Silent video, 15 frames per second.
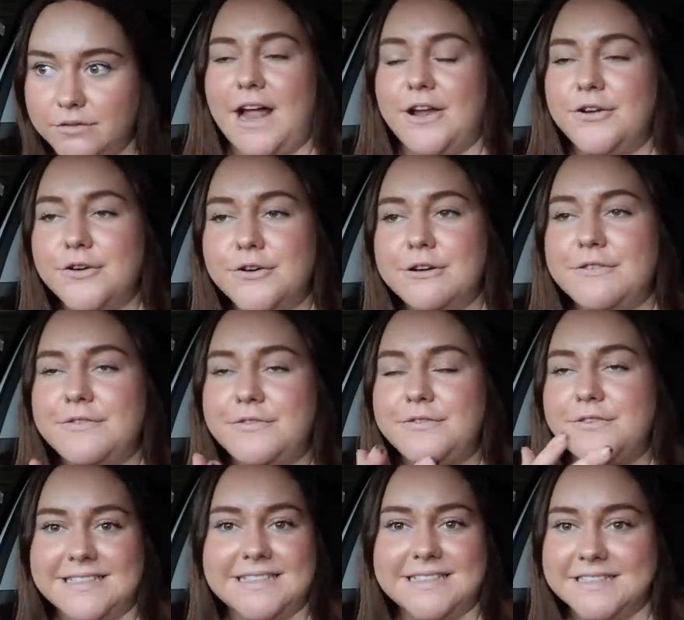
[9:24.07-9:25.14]
I don't know if
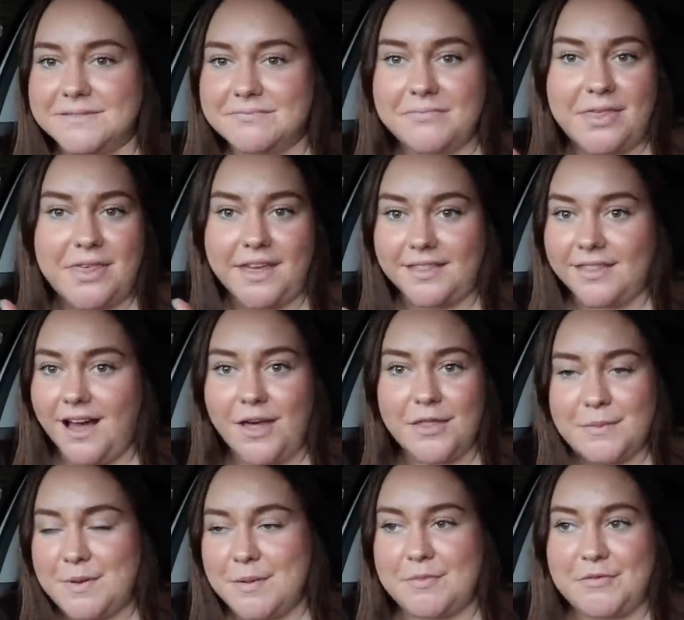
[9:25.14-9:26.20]
this is a thing that
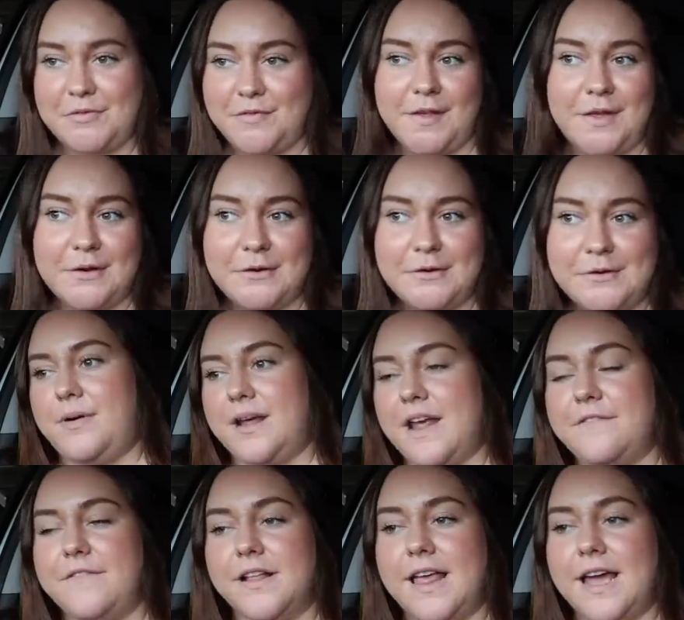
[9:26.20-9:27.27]
other people feel, but I
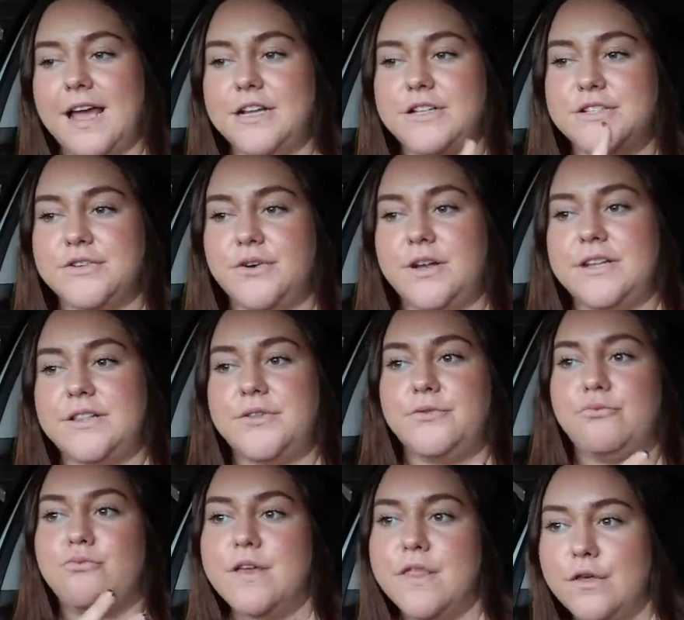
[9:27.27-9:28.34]
feel like I just got in the
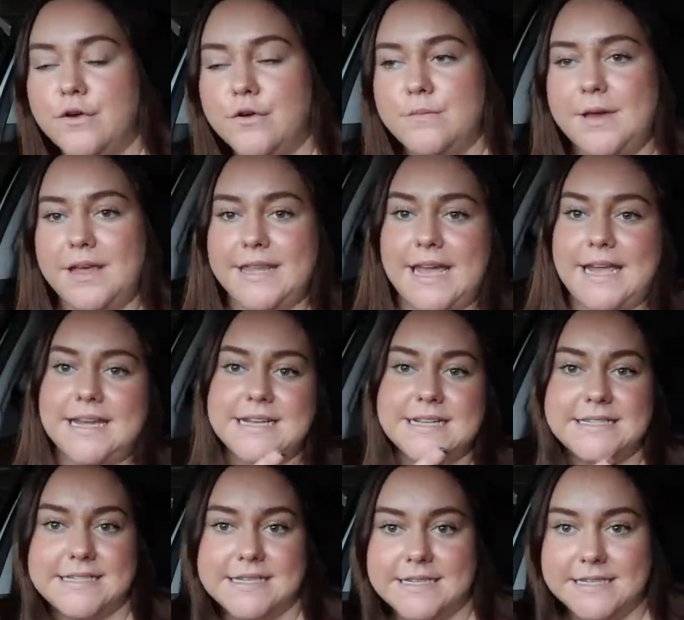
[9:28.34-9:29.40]
rhythm and like
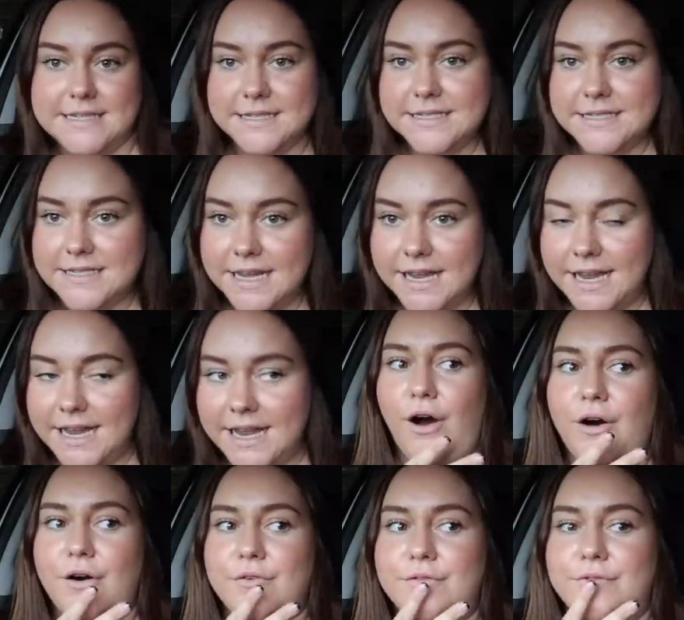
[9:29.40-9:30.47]
consistency
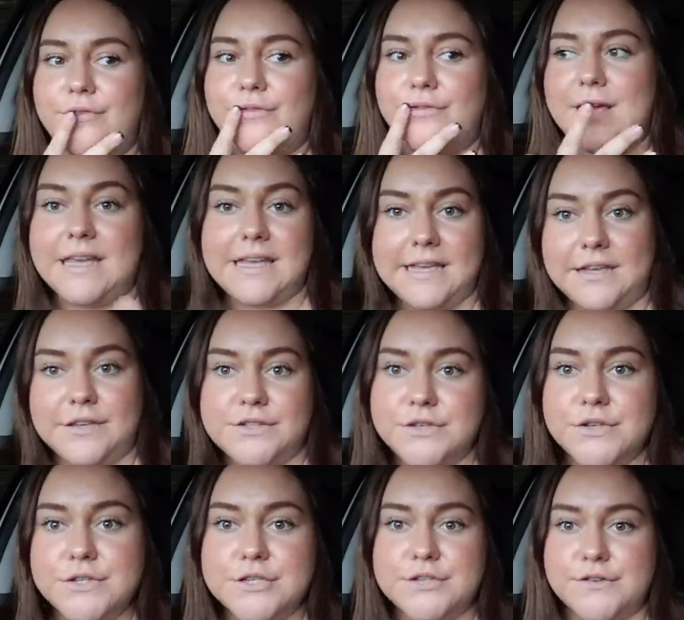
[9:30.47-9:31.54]
of making
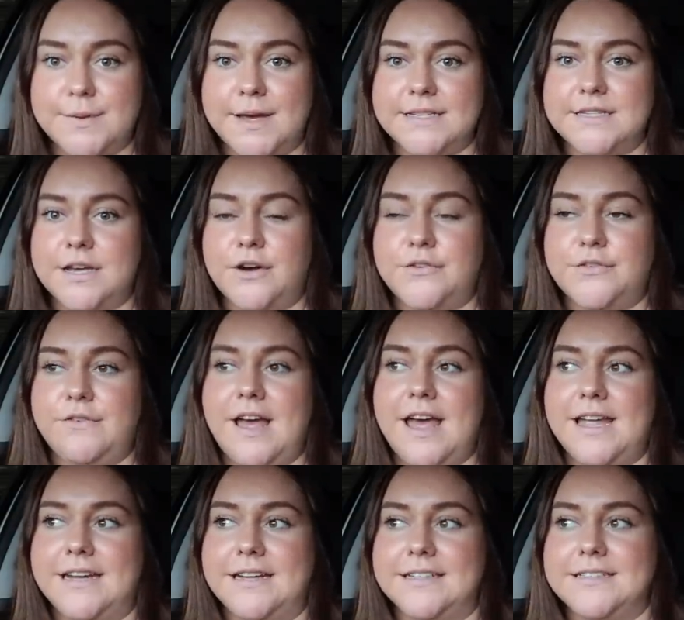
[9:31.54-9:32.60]
excuses for myself
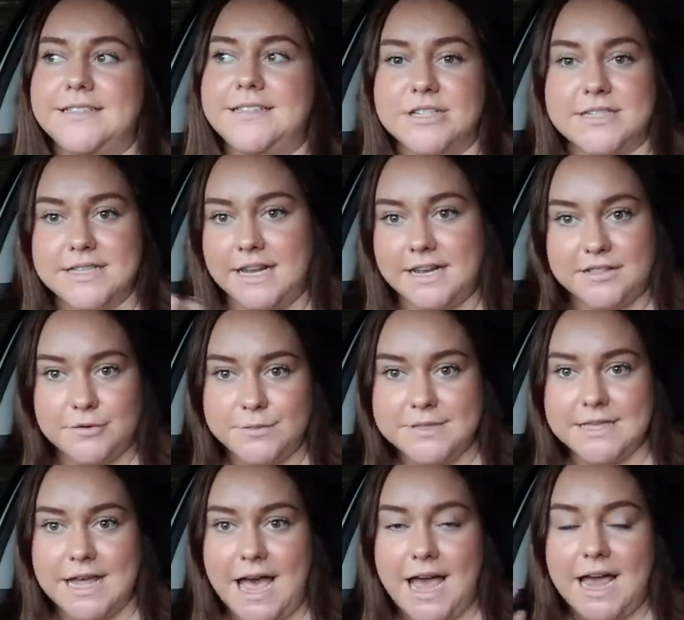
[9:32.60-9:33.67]
and just letting them
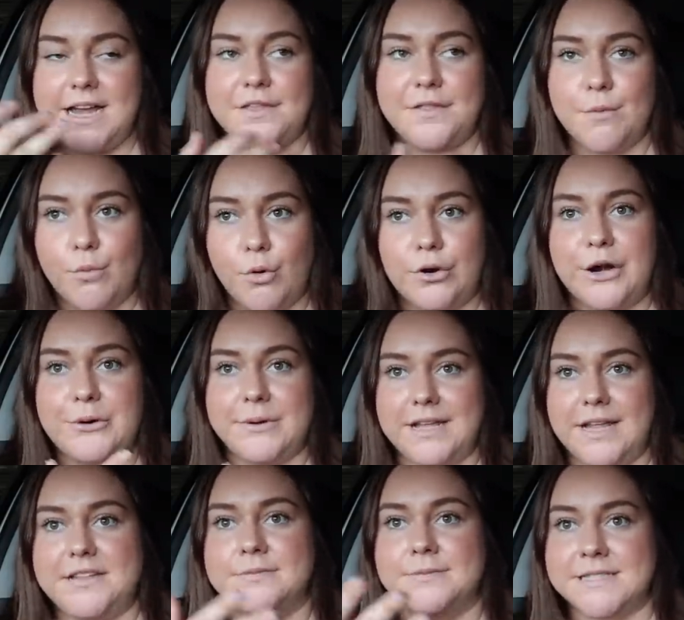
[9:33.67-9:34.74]
slide. And the more I would
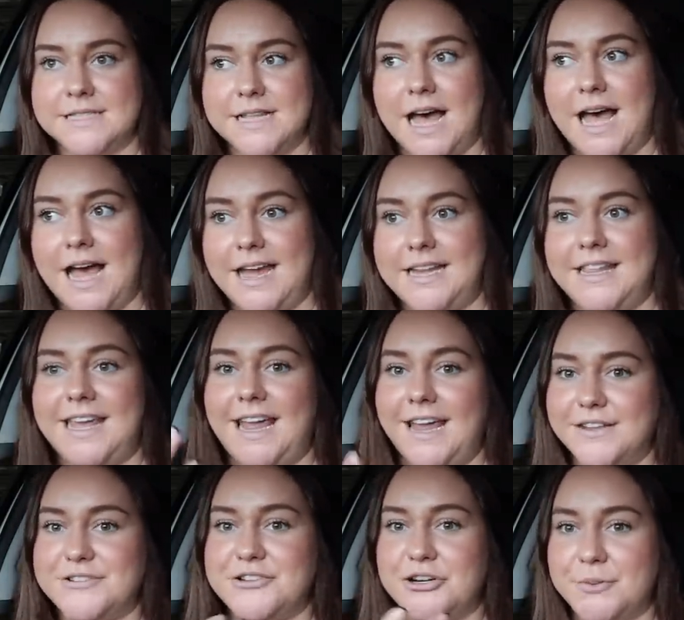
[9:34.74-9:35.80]
let them slide, the
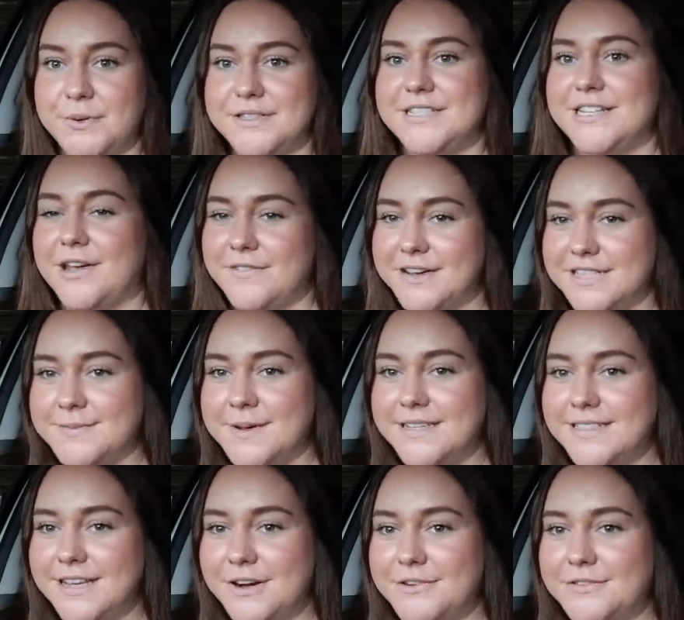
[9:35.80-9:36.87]
easier it was to convince
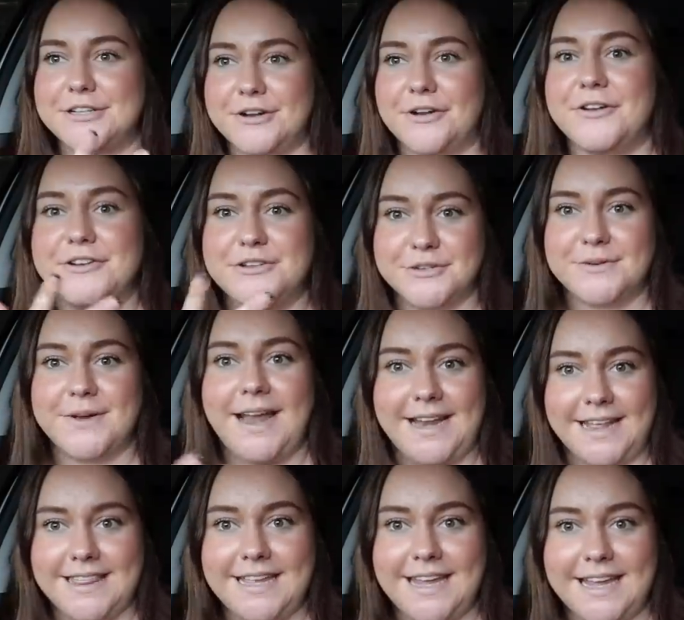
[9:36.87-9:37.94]
myself to not do
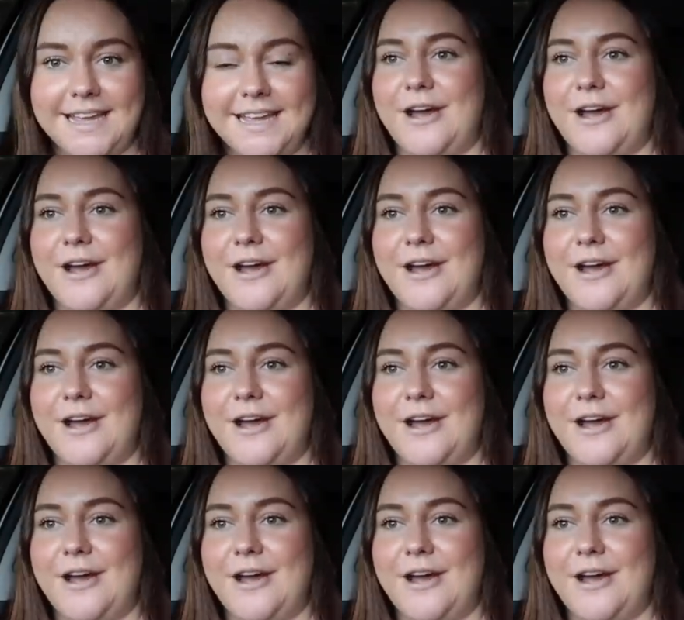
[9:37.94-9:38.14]
anything.